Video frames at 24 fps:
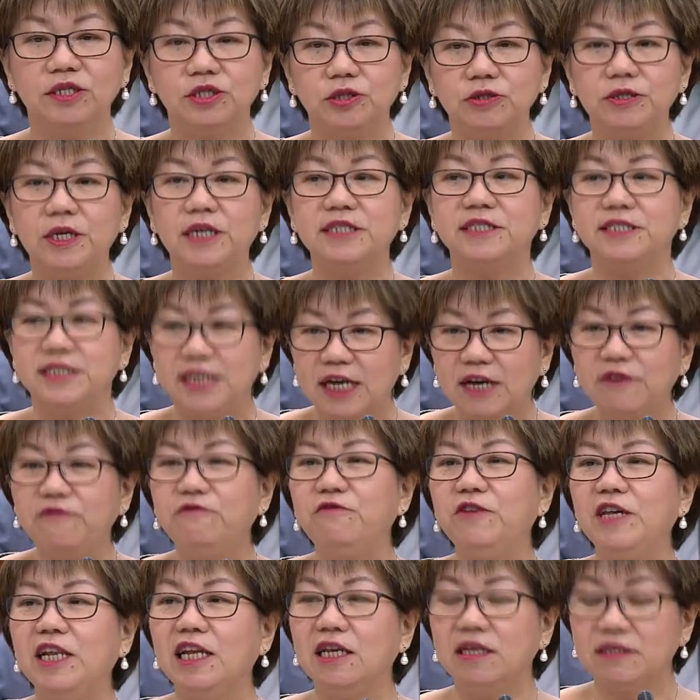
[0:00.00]
so that their
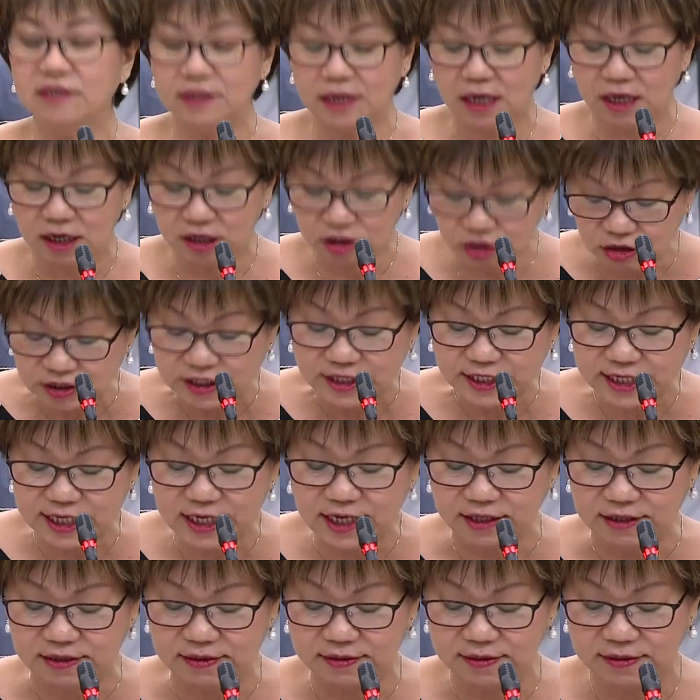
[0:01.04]
feelings are
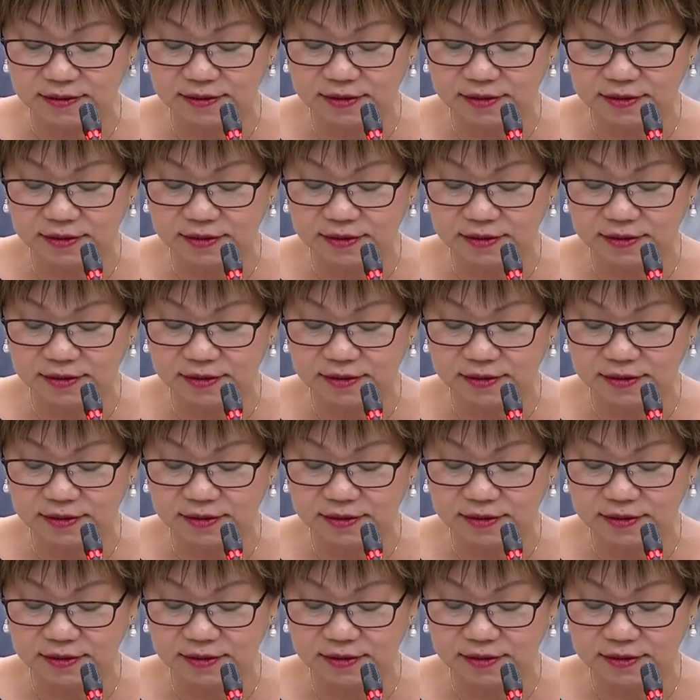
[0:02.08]
considered?